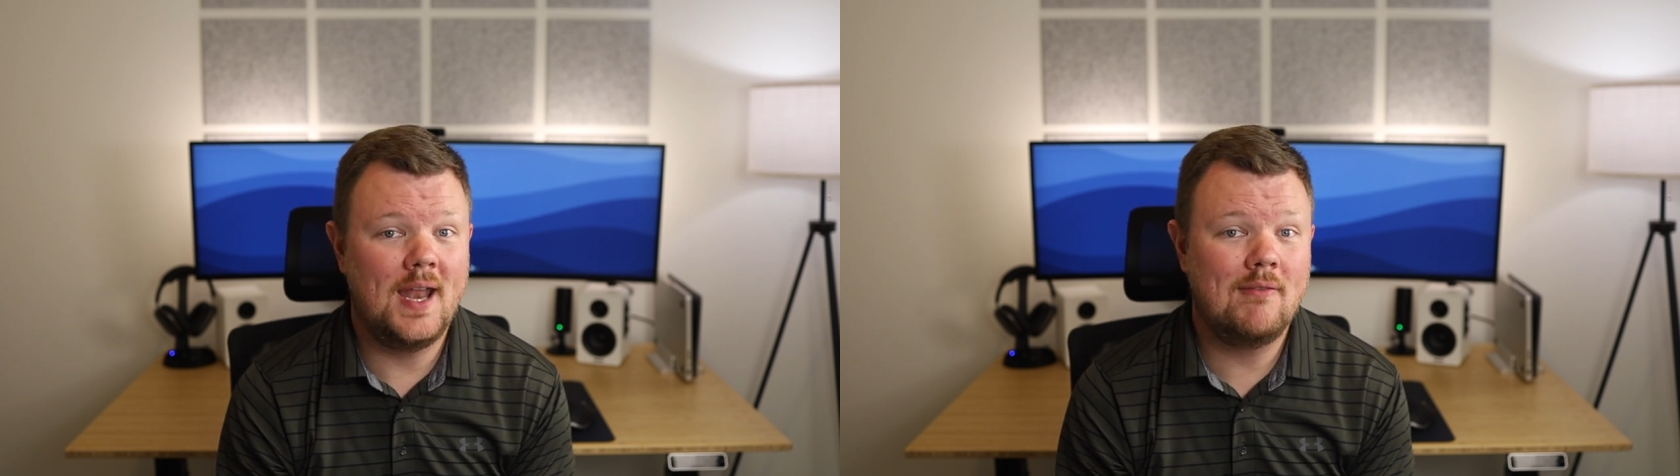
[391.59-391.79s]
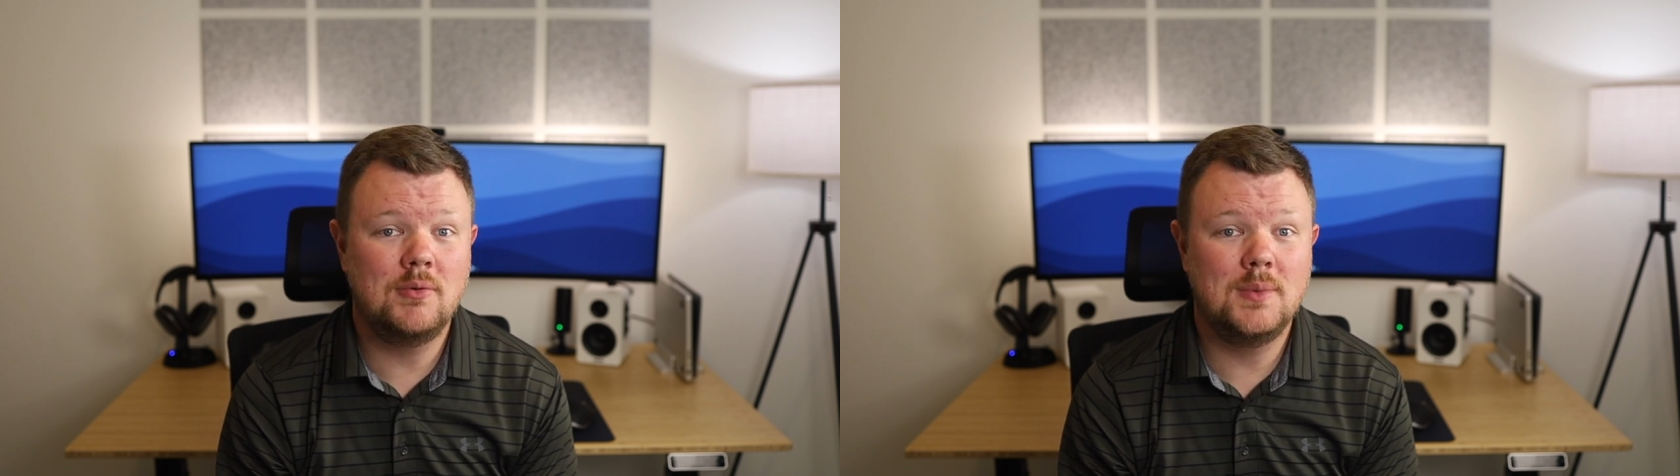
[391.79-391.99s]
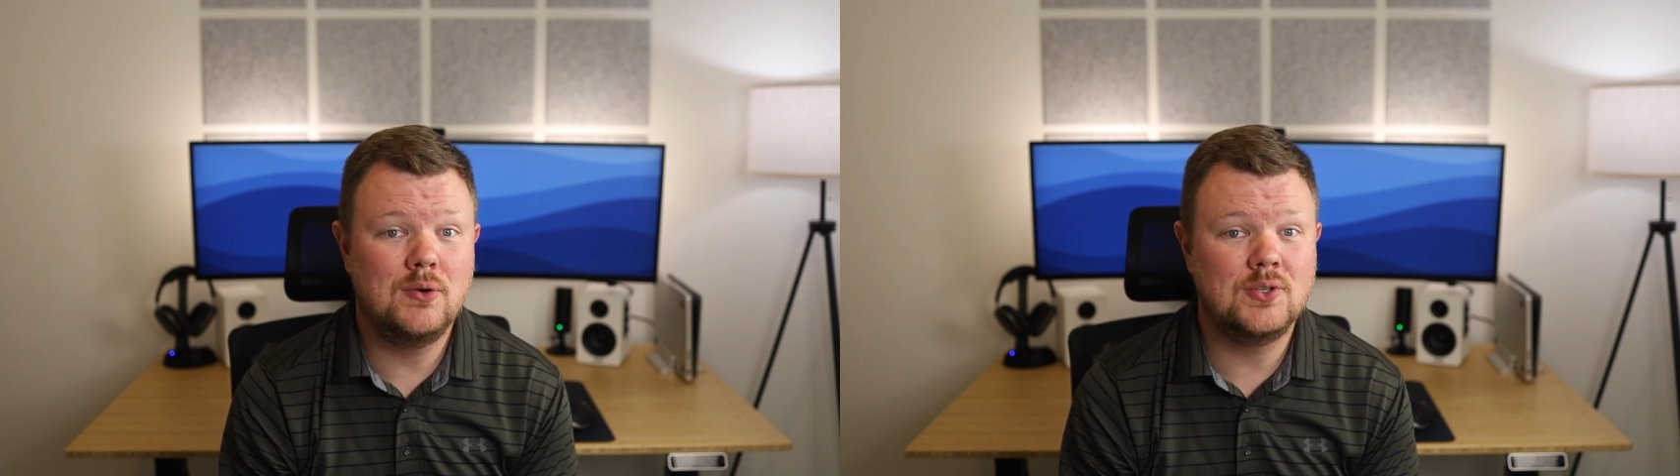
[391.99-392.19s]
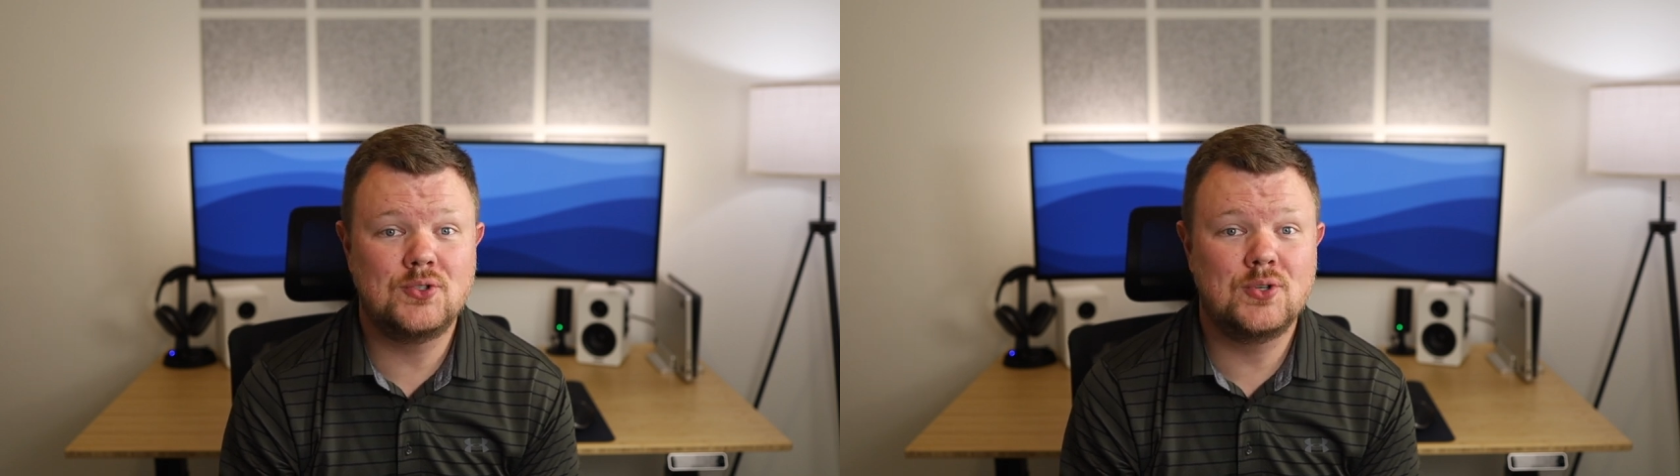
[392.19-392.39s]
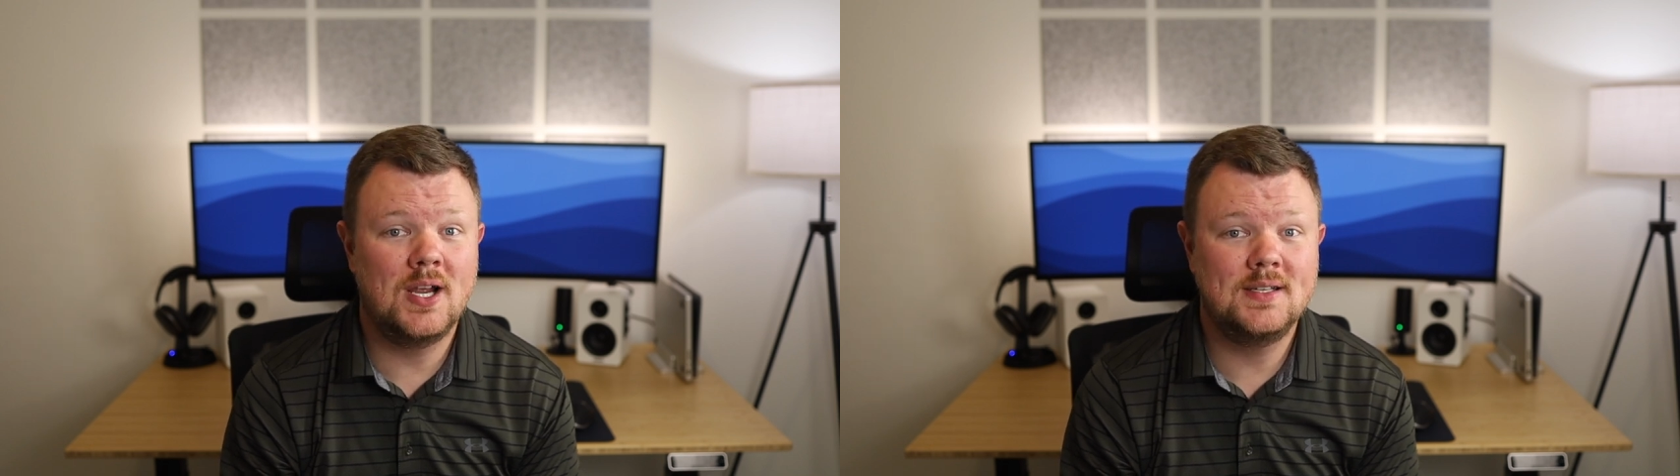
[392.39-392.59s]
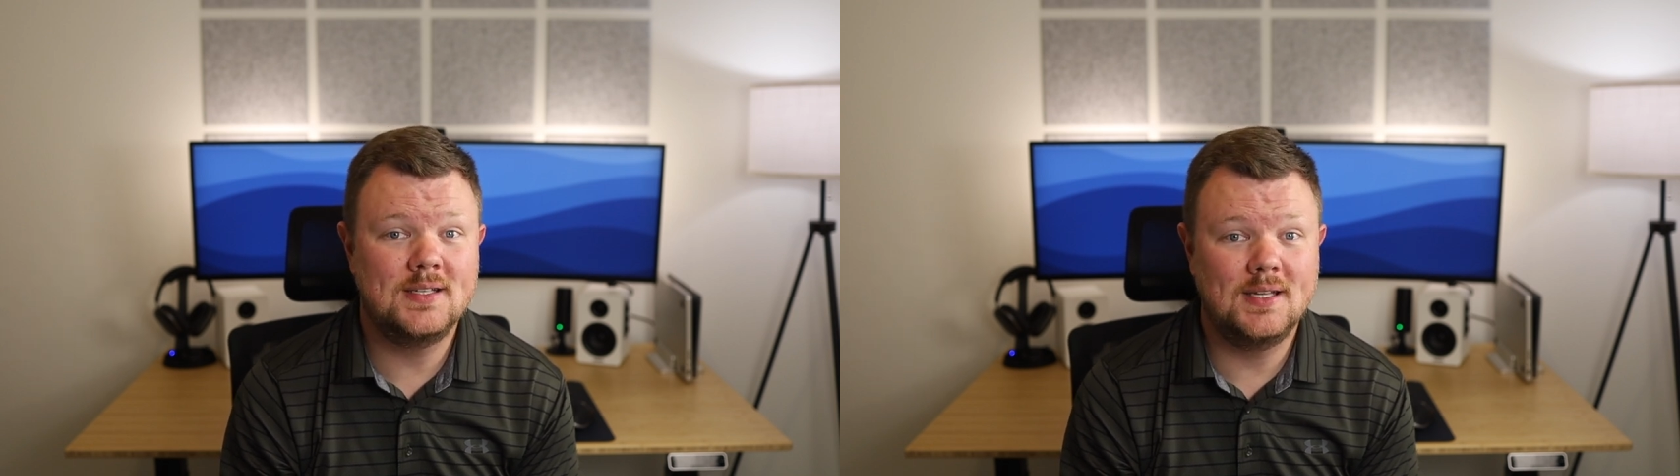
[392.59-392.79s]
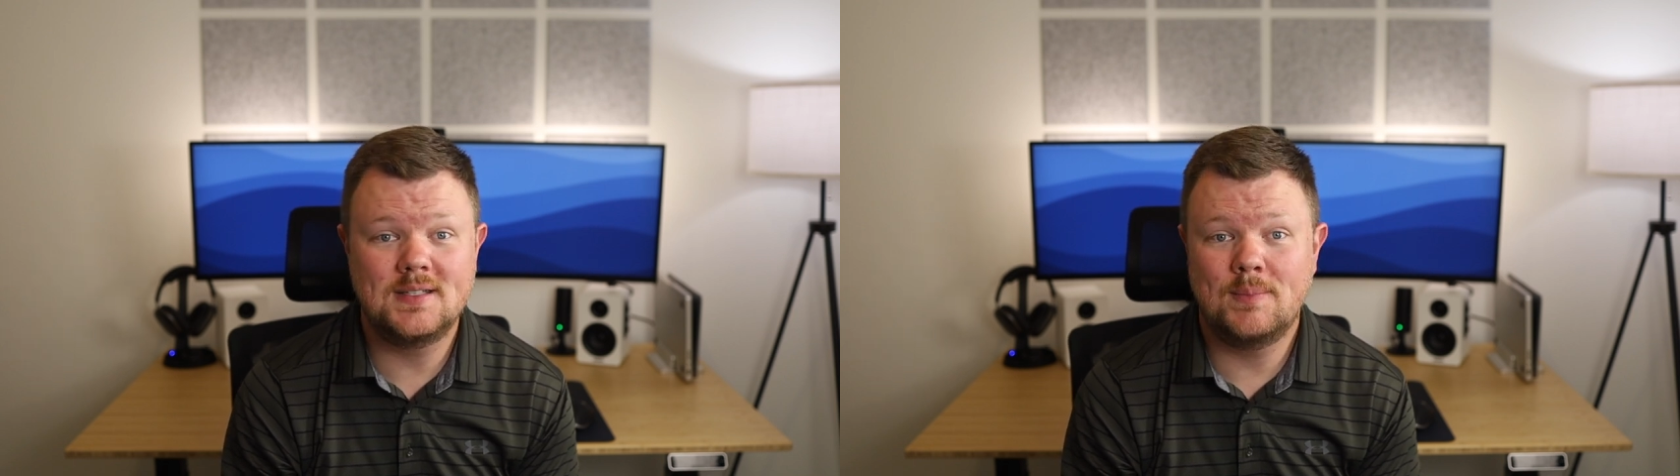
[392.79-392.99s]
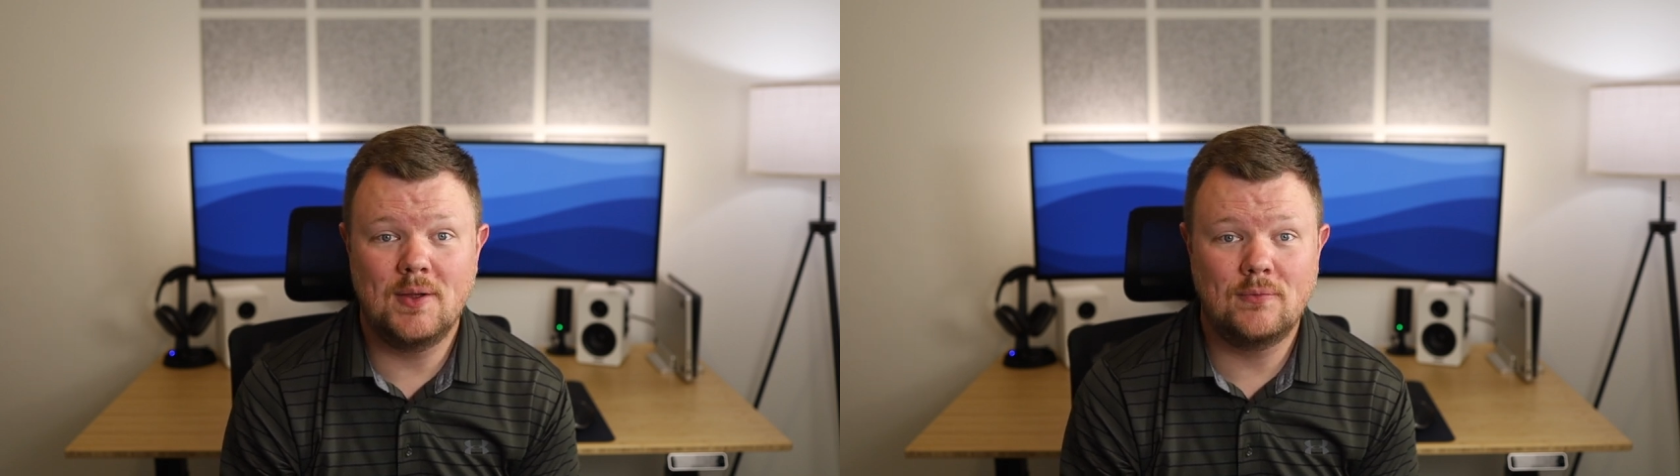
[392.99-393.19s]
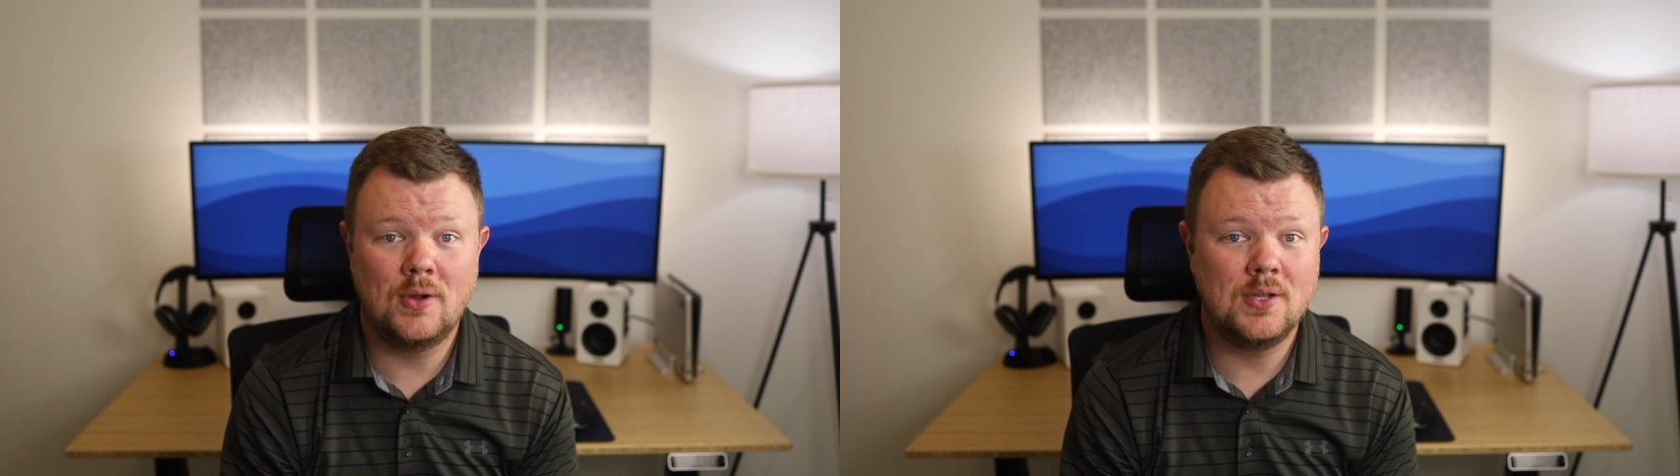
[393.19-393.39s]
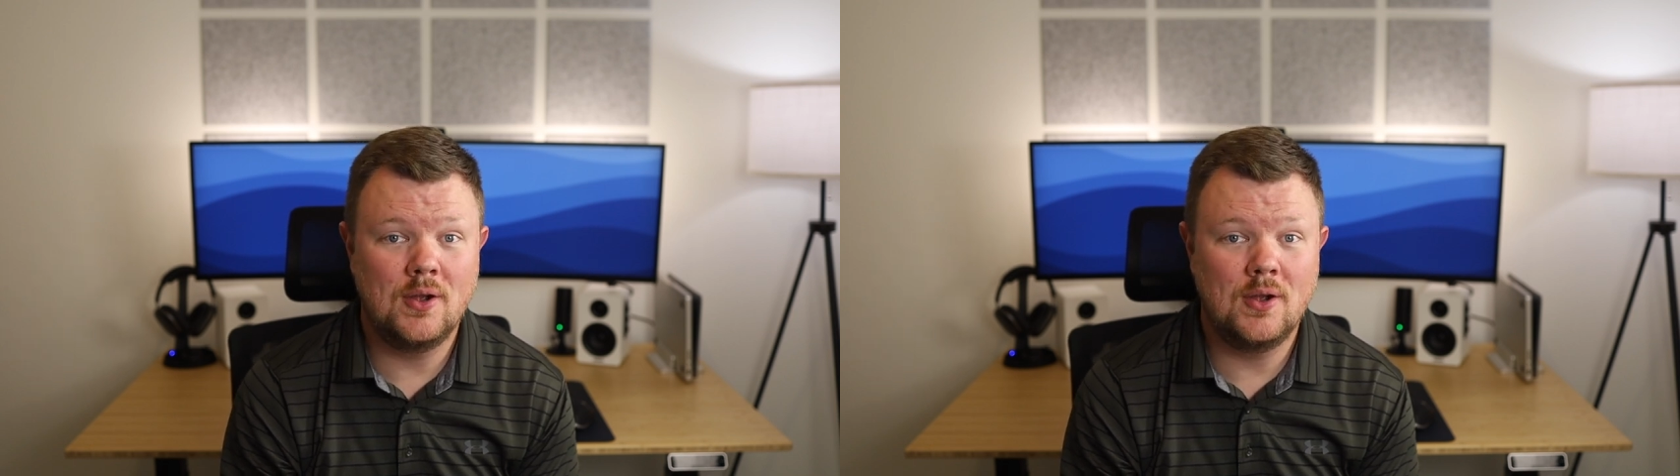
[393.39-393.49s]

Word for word: Navimow was trying to get to my front